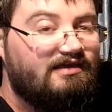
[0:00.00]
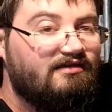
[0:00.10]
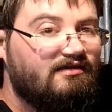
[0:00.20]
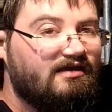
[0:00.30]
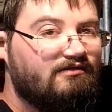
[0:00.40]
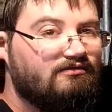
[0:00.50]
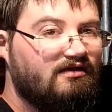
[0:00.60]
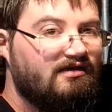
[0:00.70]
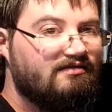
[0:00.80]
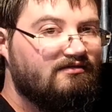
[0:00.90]
e
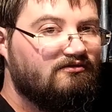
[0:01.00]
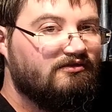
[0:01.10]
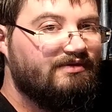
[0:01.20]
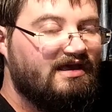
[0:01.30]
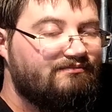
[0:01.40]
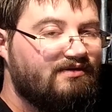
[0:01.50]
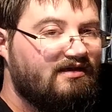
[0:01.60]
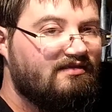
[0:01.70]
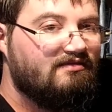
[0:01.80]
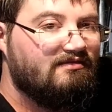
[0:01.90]
equalizer or the
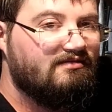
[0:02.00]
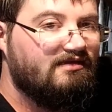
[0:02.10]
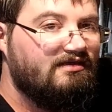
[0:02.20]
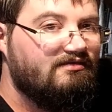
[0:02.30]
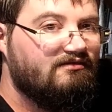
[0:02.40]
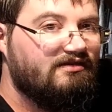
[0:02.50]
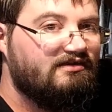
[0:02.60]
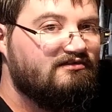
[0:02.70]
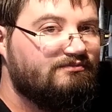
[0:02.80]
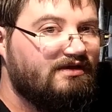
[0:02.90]
bandpass settings on
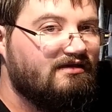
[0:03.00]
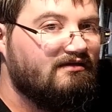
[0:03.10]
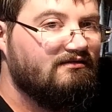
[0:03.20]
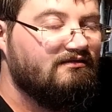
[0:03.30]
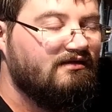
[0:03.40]
each speaker,